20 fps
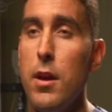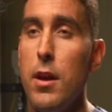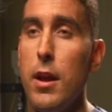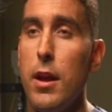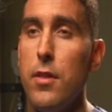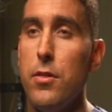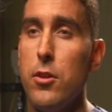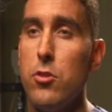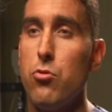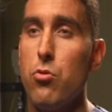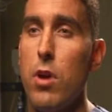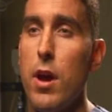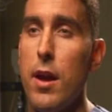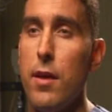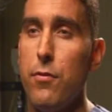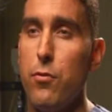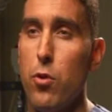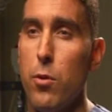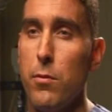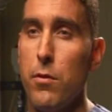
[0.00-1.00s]
In the dry
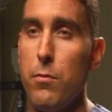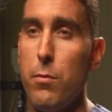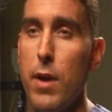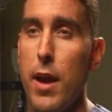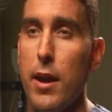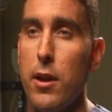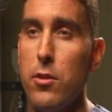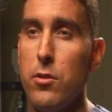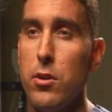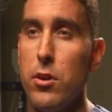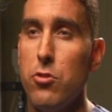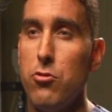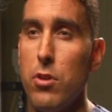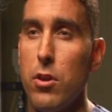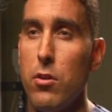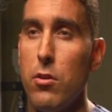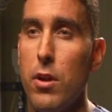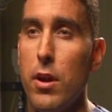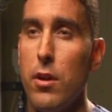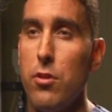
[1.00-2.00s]
form of macular
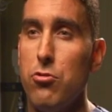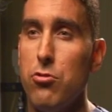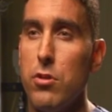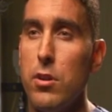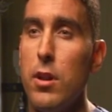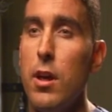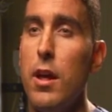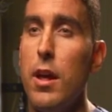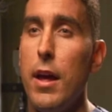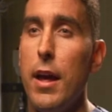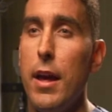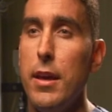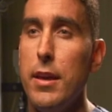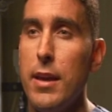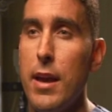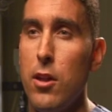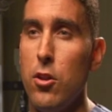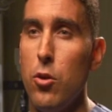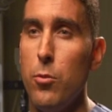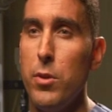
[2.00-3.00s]
degeneration, a
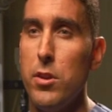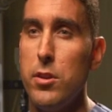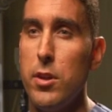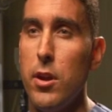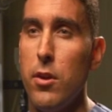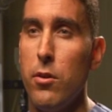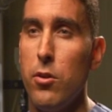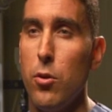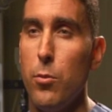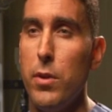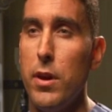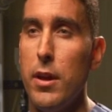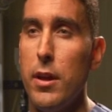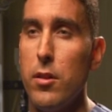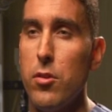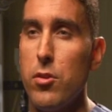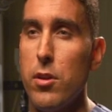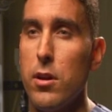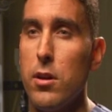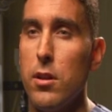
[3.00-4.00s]
yellow material
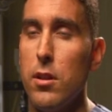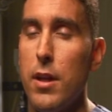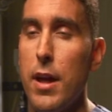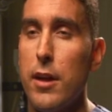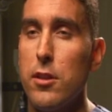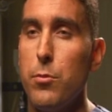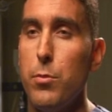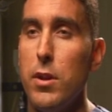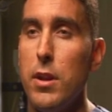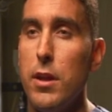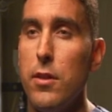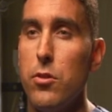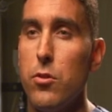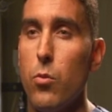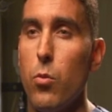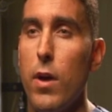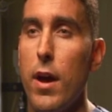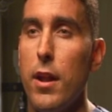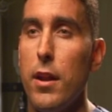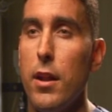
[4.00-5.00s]
begins to collect beneath the
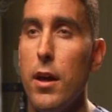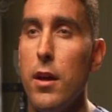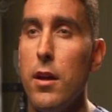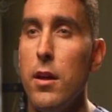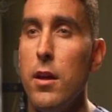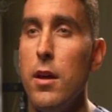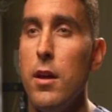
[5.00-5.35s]
retina.